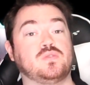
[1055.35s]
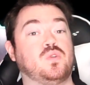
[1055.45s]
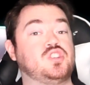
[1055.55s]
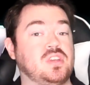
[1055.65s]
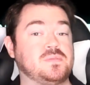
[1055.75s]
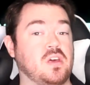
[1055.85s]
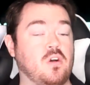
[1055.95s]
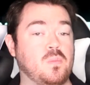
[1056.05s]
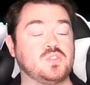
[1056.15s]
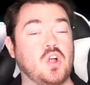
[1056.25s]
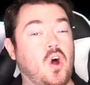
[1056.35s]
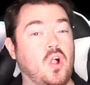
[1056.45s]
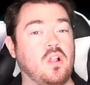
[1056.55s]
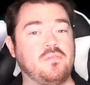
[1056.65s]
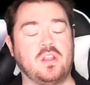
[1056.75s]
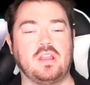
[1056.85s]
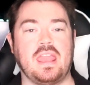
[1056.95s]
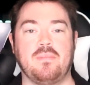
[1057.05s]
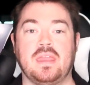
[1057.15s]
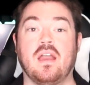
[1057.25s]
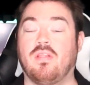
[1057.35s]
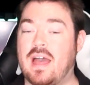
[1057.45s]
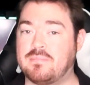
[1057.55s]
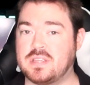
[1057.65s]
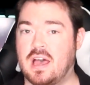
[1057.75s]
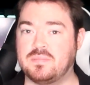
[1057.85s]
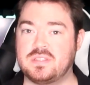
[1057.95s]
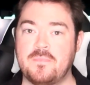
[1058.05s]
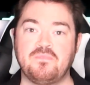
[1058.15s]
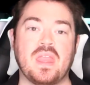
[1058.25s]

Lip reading: which ships on almost all of their gaming laptops.